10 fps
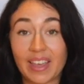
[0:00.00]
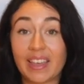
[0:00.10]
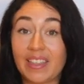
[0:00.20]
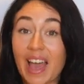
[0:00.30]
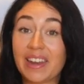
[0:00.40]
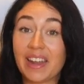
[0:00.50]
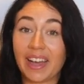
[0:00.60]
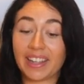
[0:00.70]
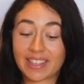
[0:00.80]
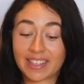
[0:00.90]
That
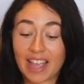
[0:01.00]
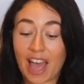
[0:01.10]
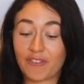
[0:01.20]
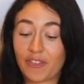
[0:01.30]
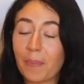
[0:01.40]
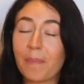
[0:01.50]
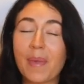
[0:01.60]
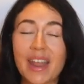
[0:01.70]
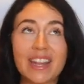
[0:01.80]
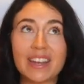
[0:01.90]
night, and for
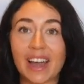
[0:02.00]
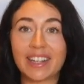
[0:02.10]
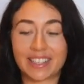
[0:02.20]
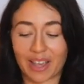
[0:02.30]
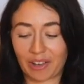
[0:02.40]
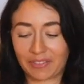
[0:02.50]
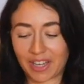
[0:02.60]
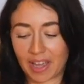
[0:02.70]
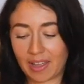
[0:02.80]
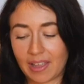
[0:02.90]
many nights
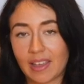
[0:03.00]
after,